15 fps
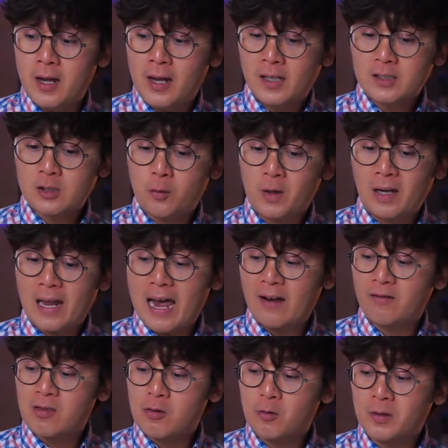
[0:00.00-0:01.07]
So we'll
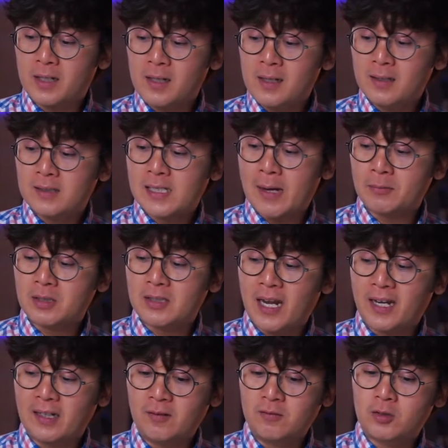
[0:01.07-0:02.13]
have 3 times
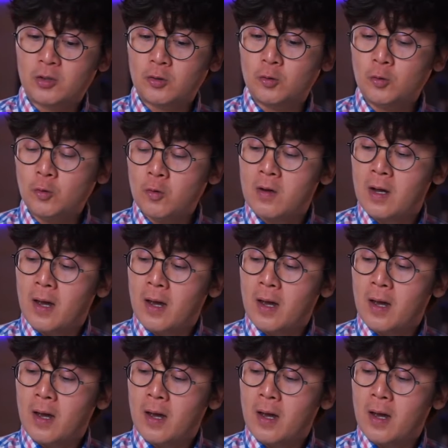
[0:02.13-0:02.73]
negative 2